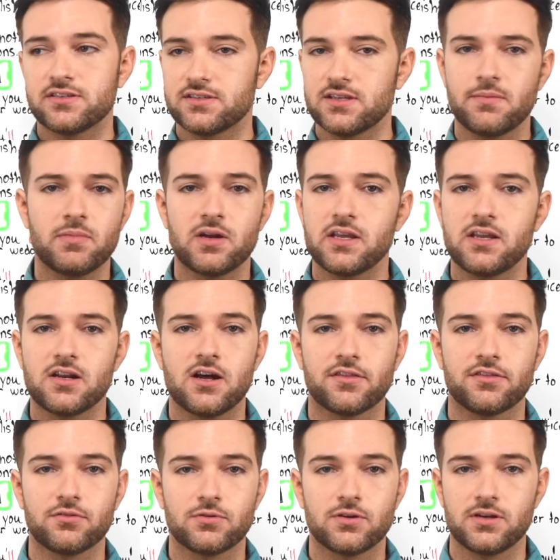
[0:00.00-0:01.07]
somebody in
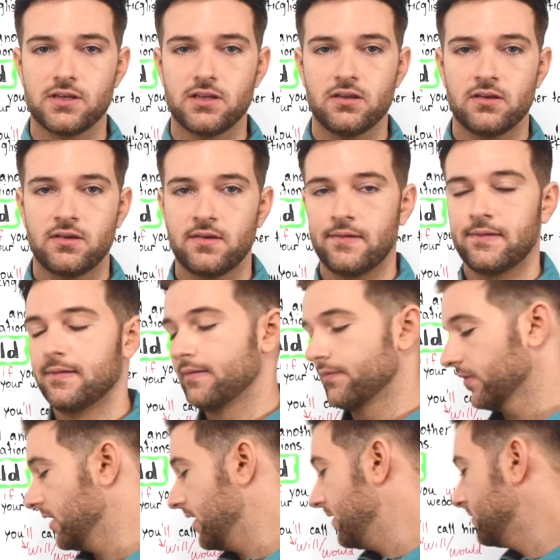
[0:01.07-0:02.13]
authority.
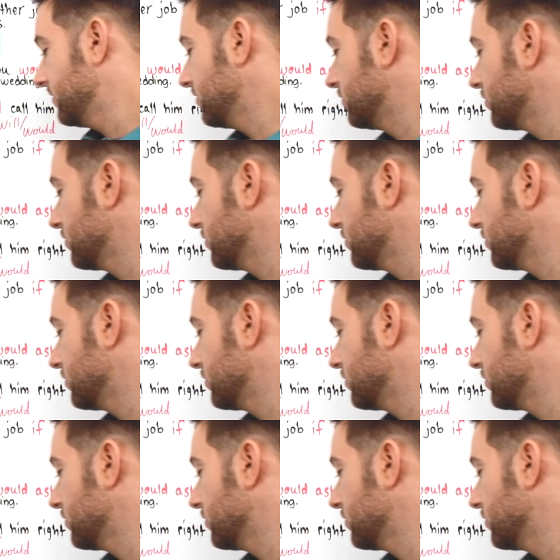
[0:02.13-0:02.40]
Okay, to